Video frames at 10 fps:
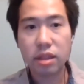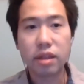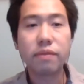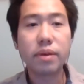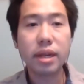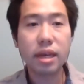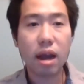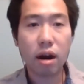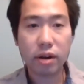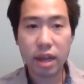The 3D
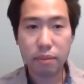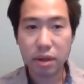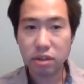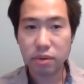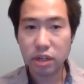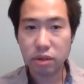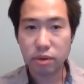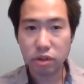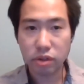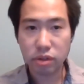Arcan restoration
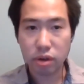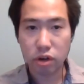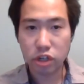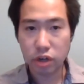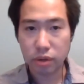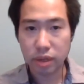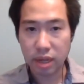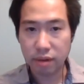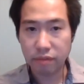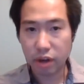results are shown
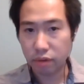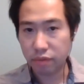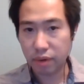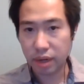in Figure 3.